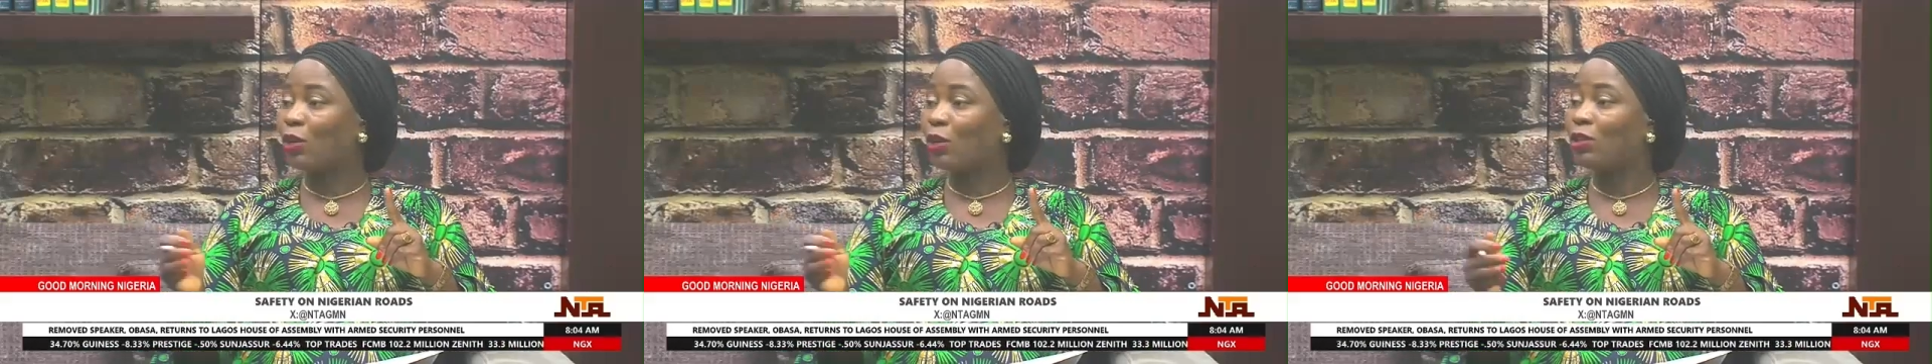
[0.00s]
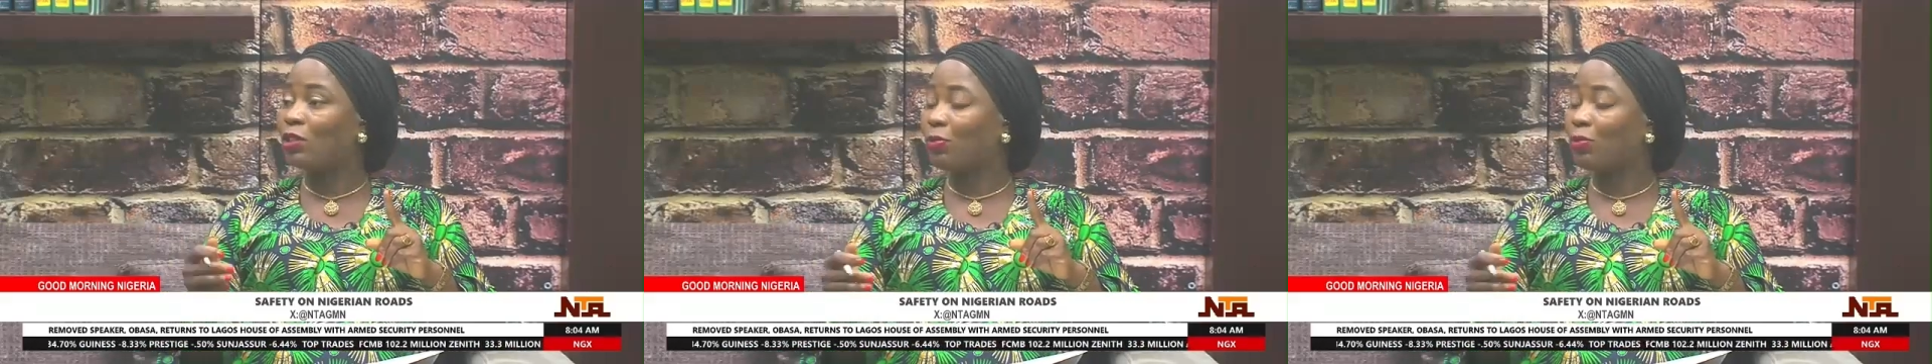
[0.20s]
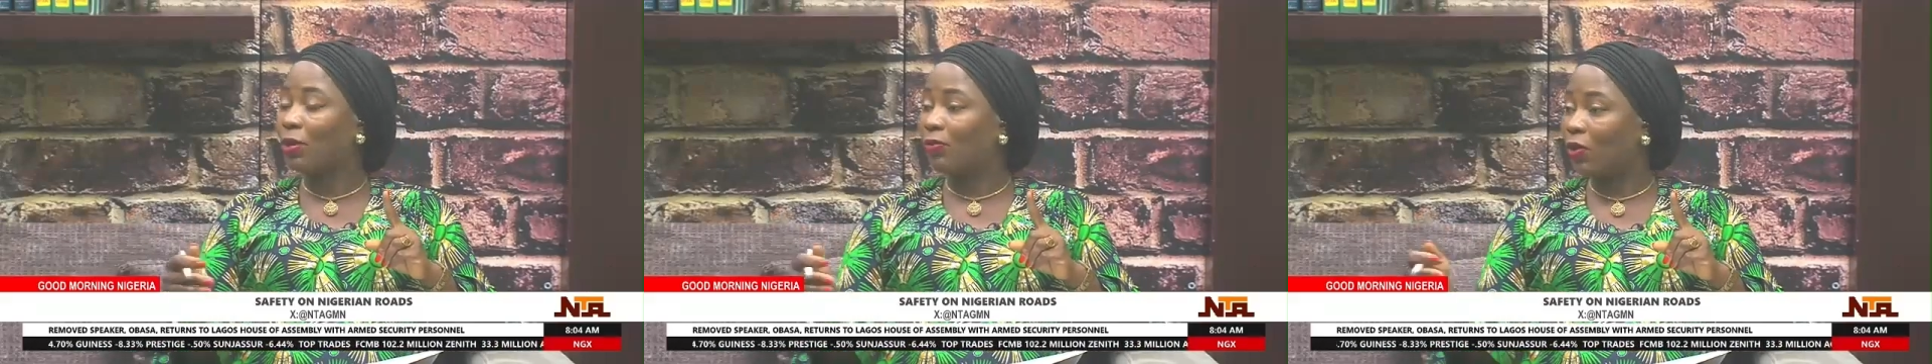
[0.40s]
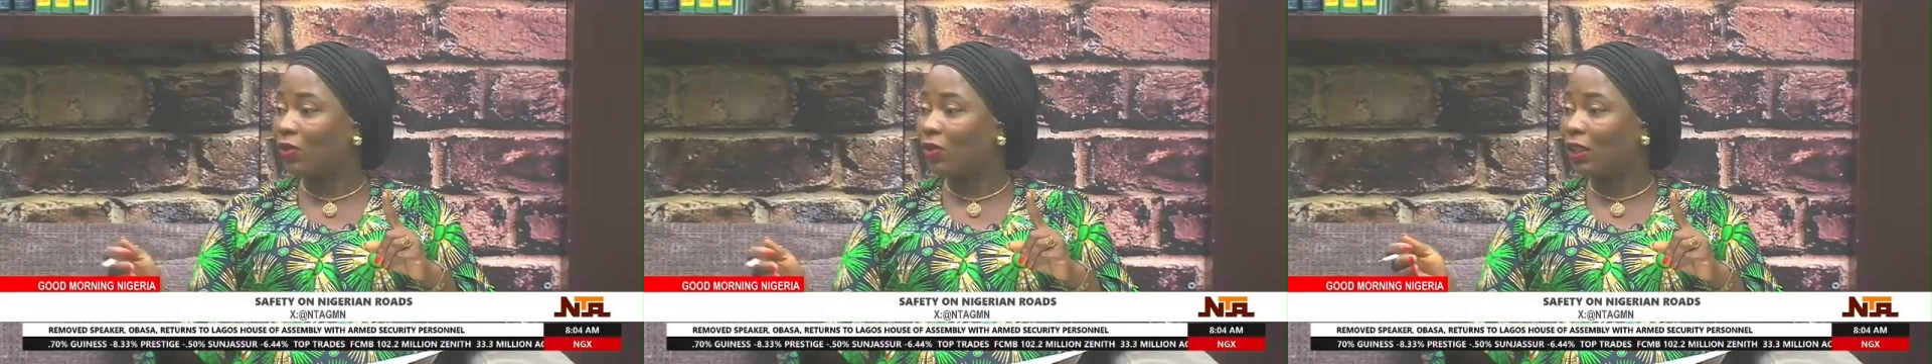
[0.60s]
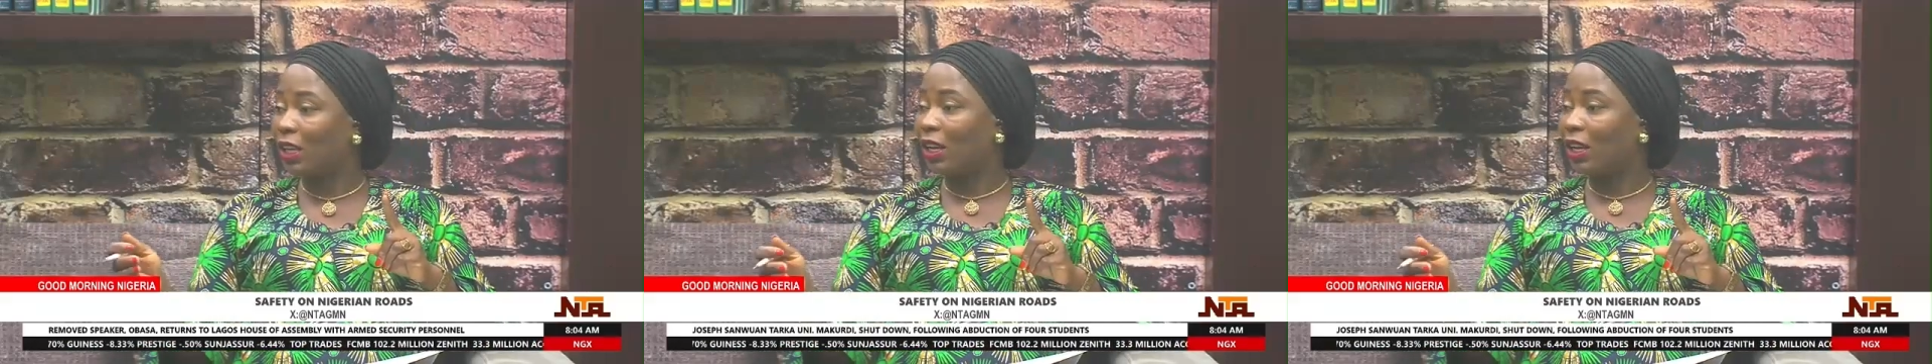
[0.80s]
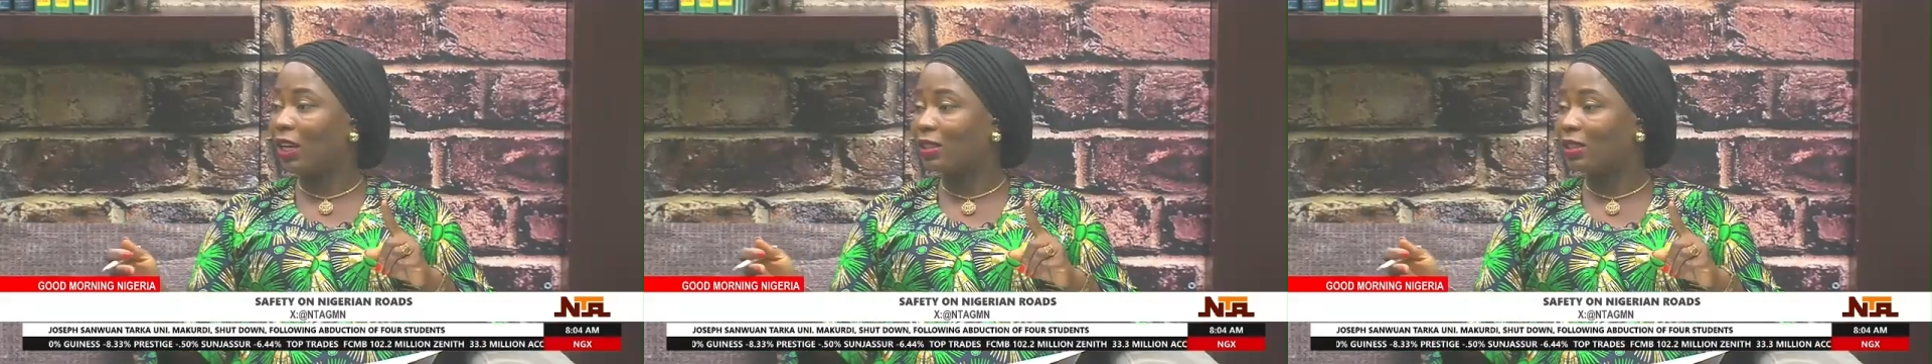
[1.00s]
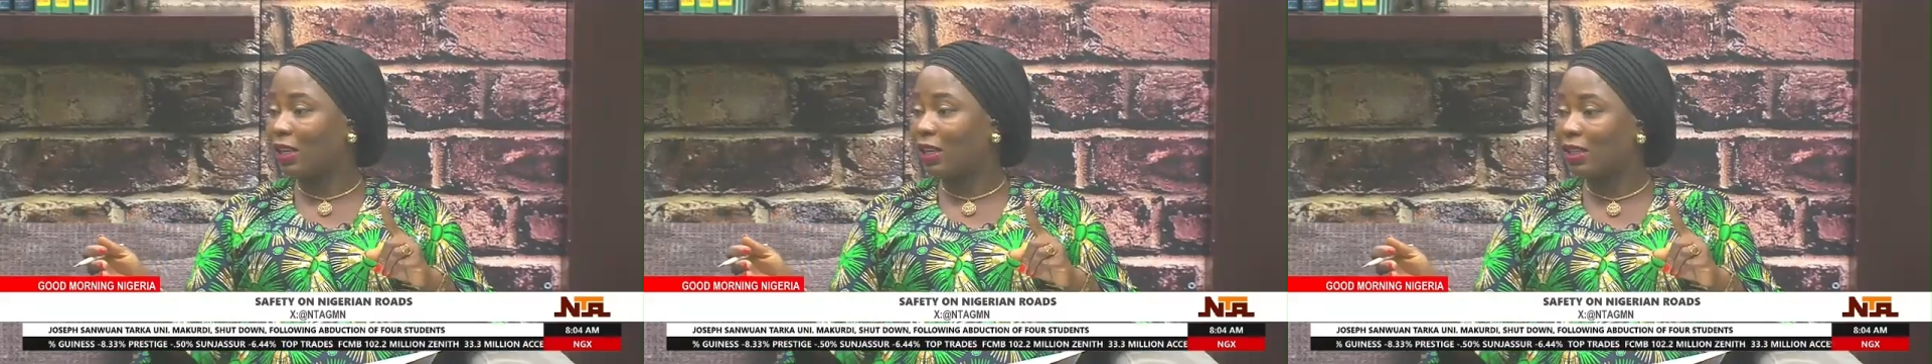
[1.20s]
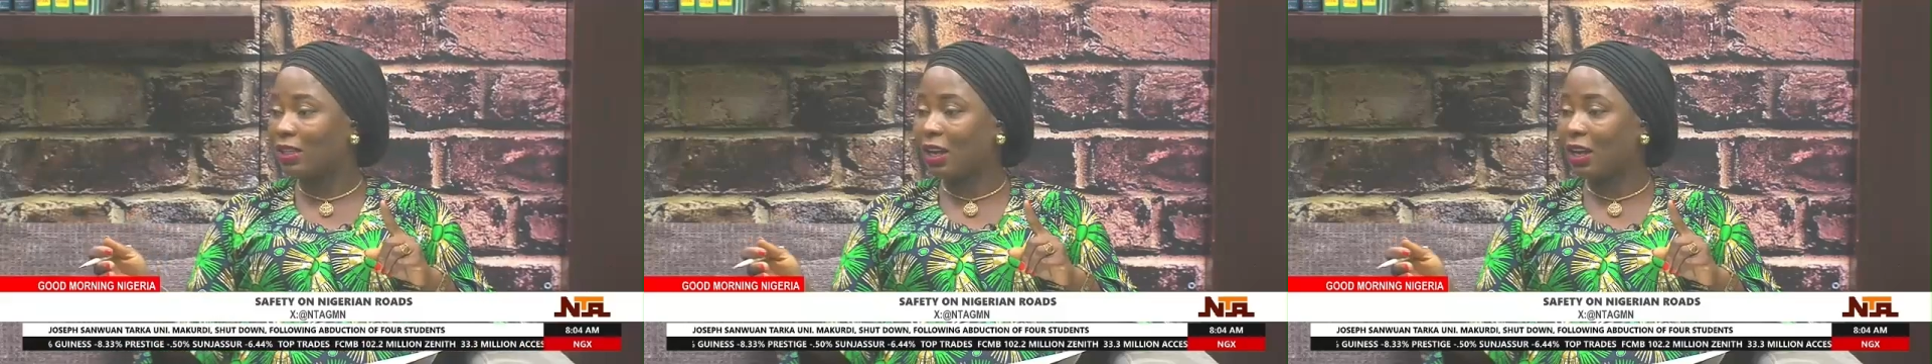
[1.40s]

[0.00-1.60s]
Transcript: going to be involved in that accident,